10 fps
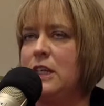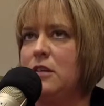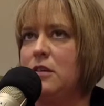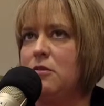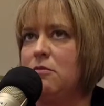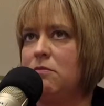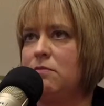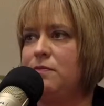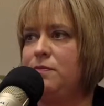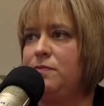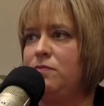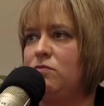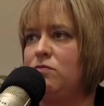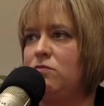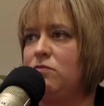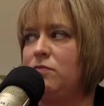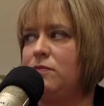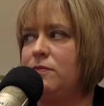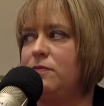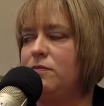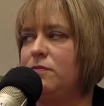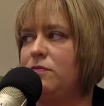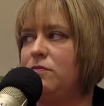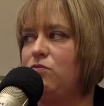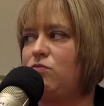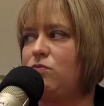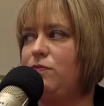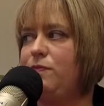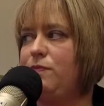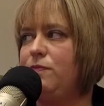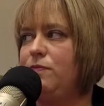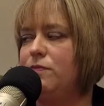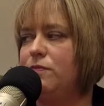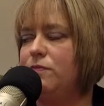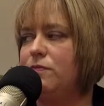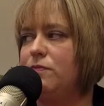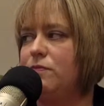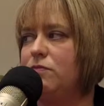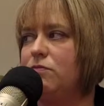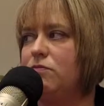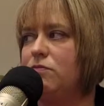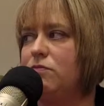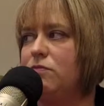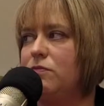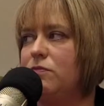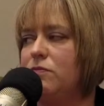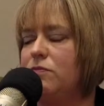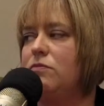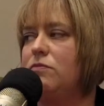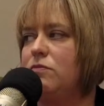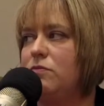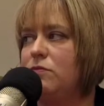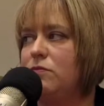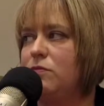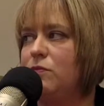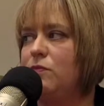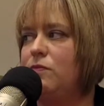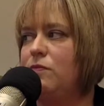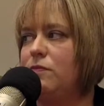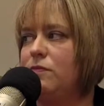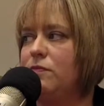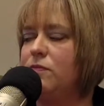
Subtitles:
No words are spoken by the person on screen.